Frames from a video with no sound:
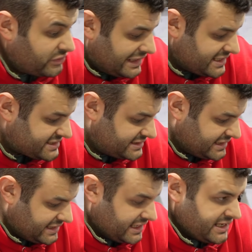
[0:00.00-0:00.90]
release
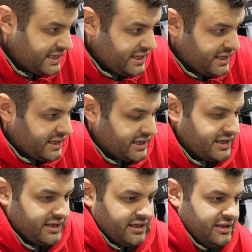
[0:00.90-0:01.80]
the
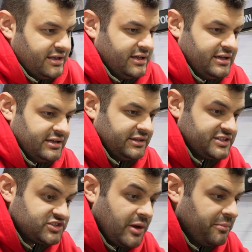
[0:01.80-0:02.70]

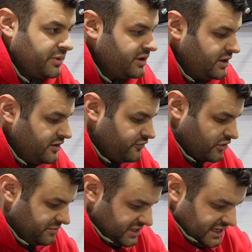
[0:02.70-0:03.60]
sump
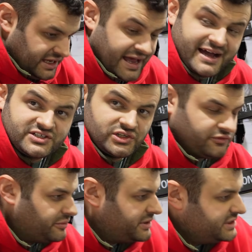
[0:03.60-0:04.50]
from the axle
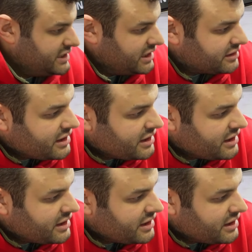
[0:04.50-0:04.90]
from underneath.